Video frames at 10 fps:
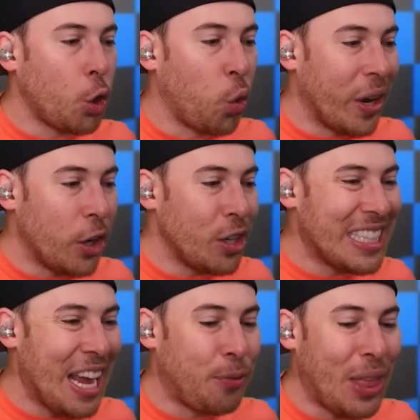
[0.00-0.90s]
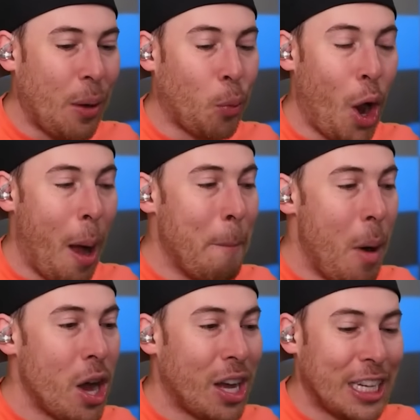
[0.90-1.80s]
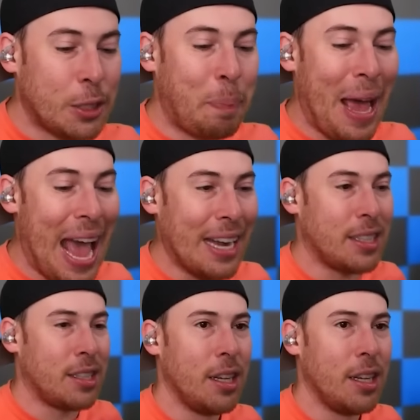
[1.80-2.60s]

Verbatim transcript: critters if they were Among Us pets.